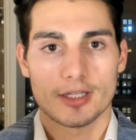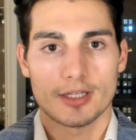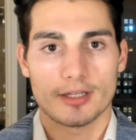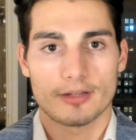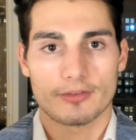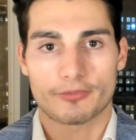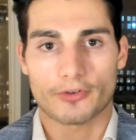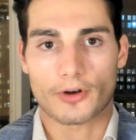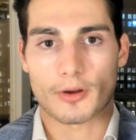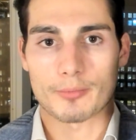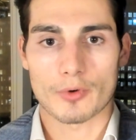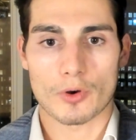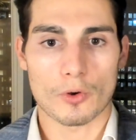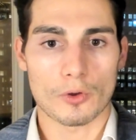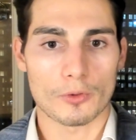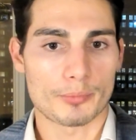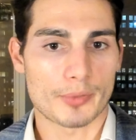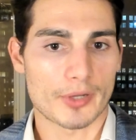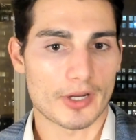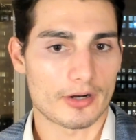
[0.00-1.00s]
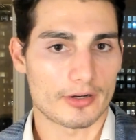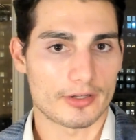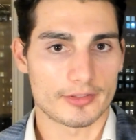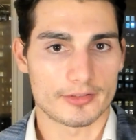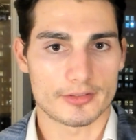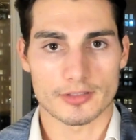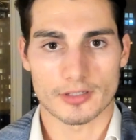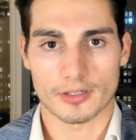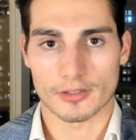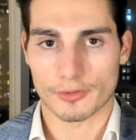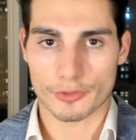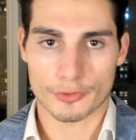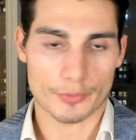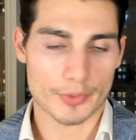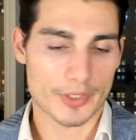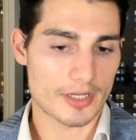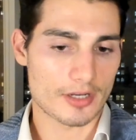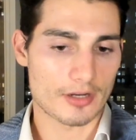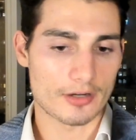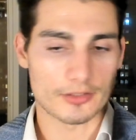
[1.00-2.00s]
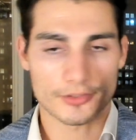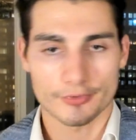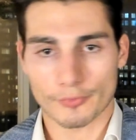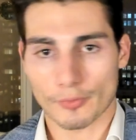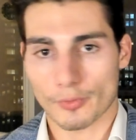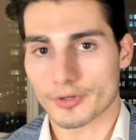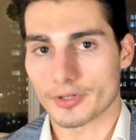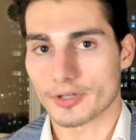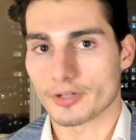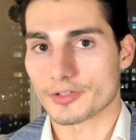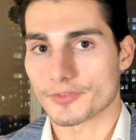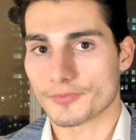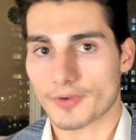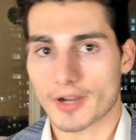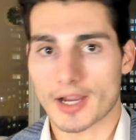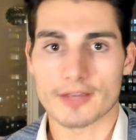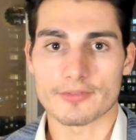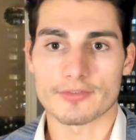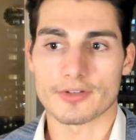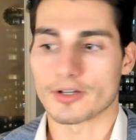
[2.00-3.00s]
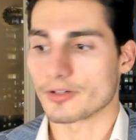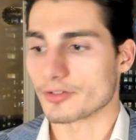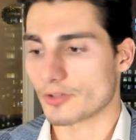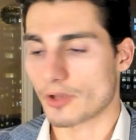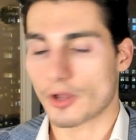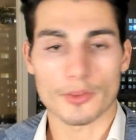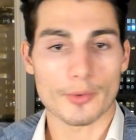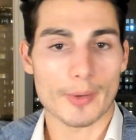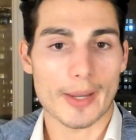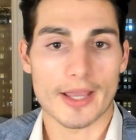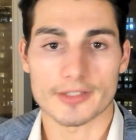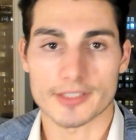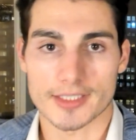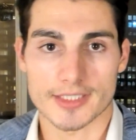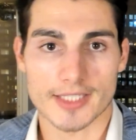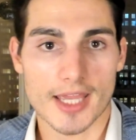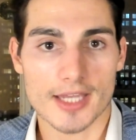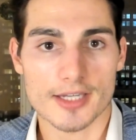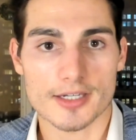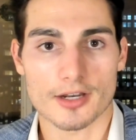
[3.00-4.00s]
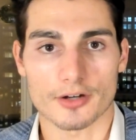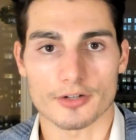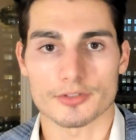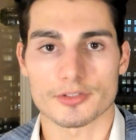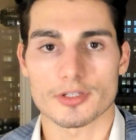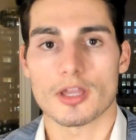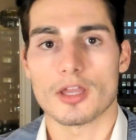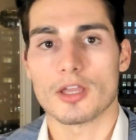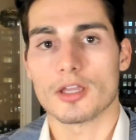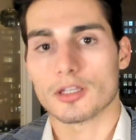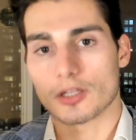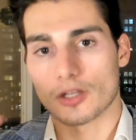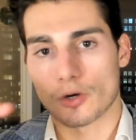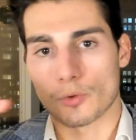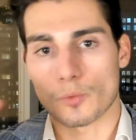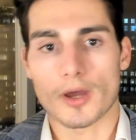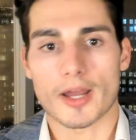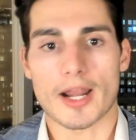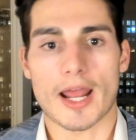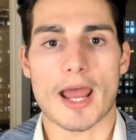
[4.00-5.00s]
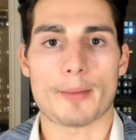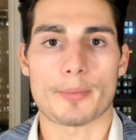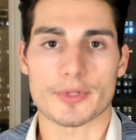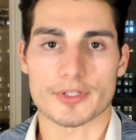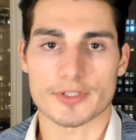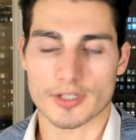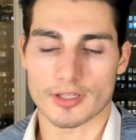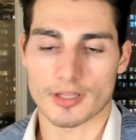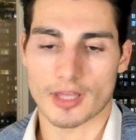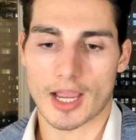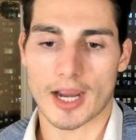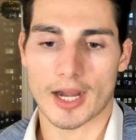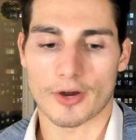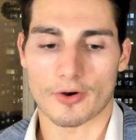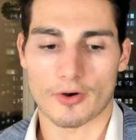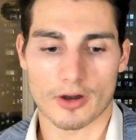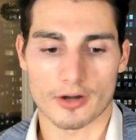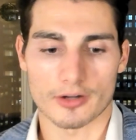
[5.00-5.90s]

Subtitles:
from hold periods, 3 years, 4 years, 5 years, all the way out to 10 years, what happens to the IRR?